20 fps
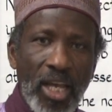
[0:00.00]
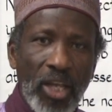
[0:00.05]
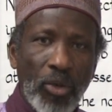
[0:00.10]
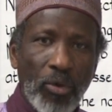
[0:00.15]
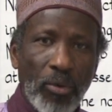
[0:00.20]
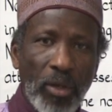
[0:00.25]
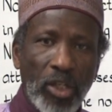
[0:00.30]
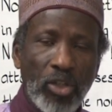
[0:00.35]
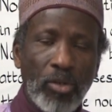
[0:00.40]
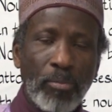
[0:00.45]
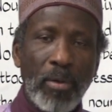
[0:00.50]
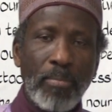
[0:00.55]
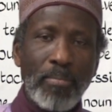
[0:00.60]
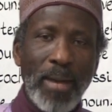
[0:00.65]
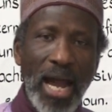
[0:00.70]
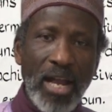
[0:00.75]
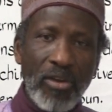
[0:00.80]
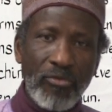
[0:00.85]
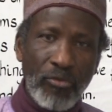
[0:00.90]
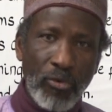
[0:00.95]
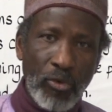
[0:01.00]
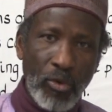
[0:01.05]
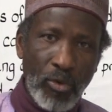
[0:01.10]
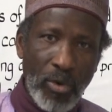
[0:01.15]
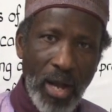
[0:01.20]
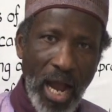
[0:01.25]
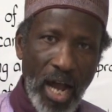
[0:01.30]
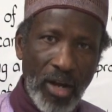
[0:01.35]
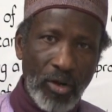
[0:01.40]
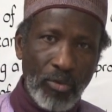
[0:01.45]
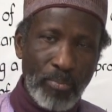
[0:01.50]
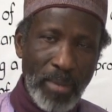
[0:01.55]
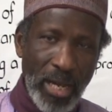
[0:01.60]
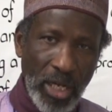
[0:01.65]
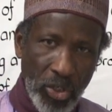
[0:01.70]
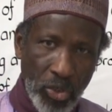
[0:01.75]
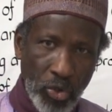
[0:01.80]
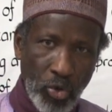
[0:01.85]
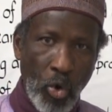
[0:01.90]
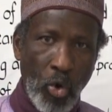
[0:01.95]
You need to be mindful and
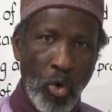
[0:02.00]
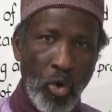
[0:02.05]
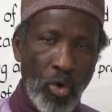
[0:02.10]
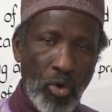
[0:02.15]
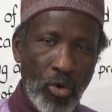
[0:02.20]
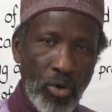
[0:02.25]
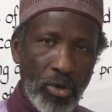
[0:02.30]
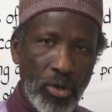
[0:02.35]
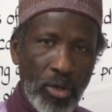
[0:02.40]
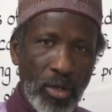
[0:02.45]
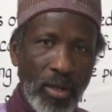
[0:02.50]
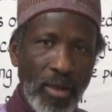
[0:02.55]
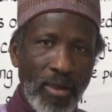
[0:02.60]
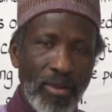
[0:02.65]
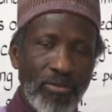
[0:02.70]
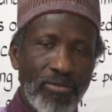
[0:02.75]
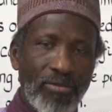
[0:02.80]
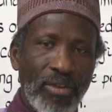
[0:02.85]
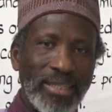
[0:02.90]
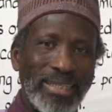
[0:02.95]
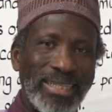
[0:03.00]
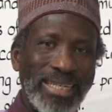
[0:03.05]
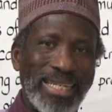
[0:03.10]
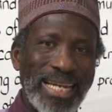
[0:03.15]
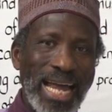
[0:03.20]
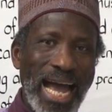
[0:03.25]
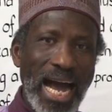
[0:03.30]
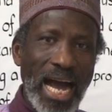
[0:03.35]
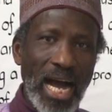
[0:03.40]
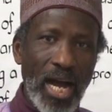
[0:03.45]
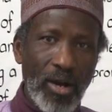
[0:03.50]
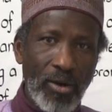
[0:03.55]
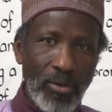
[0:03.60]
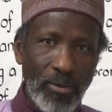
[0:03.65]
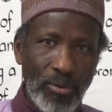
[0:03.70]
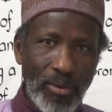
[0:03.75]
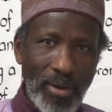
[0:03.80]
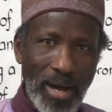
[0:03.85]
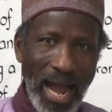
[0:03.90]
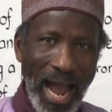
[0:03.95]
make sure that the
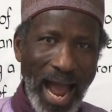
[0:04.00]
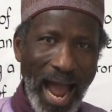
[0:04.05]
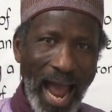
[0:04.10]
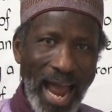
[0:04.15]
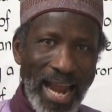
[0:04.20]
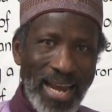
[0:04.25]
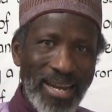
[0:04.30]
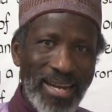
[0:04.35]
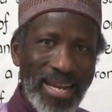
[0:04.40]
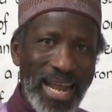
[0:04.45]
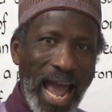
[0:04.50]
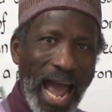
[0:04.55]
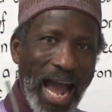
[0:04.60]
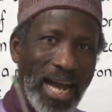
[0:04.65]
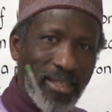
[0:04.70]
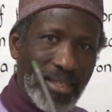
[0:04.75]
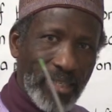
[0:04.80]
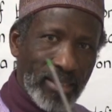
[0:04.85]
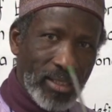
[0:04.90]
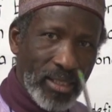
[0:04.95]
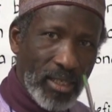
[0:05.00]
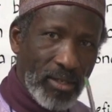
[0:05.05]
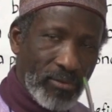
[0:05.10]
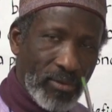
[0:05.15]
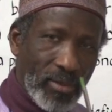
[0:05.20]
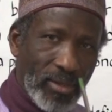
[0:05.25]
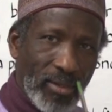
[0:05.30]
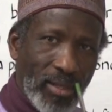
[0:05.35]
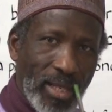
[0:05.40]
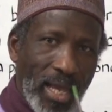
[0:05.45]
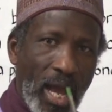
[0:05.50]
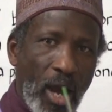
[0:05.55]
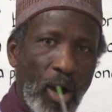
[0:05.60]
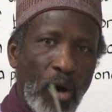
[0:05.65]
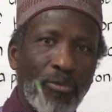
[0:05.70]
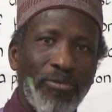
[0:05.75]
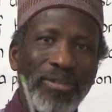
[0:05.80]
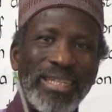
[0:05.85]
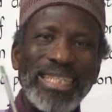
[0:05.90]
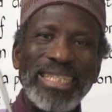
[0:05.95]
noun and the adjective, they are
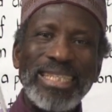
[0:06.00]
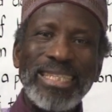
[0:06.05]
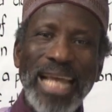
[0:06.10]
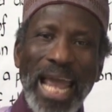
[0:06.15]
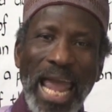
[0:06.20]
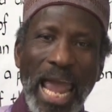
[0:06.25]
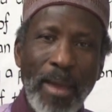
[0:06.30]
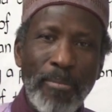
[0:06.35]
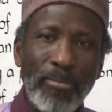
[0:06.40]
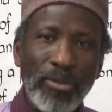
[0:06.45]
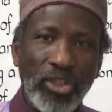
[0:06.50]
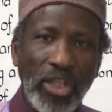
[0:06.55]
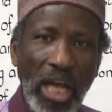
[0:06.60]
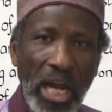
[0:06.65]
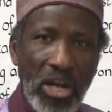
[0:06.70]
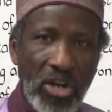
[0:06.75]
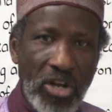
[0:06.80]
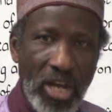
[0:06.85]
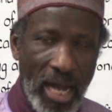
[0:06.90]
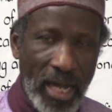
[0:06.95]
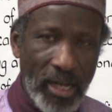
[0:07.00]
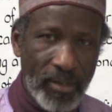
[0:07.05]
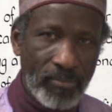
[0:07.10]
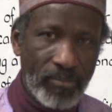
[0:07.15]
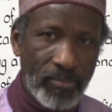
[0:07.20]
of the same gender.